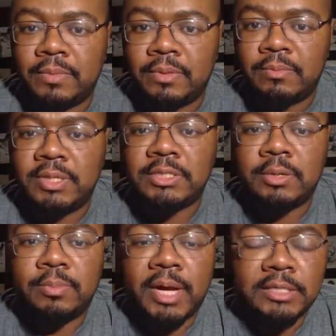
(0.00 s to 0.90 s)
Mission
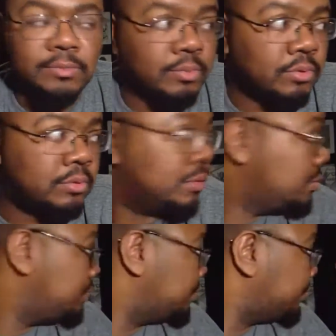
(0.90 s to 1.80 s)
Impossible
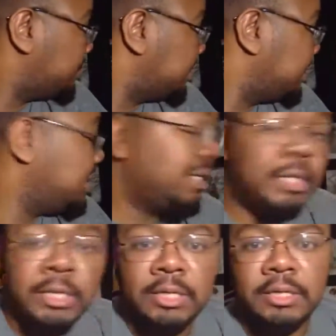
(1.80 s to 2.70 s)
was really good.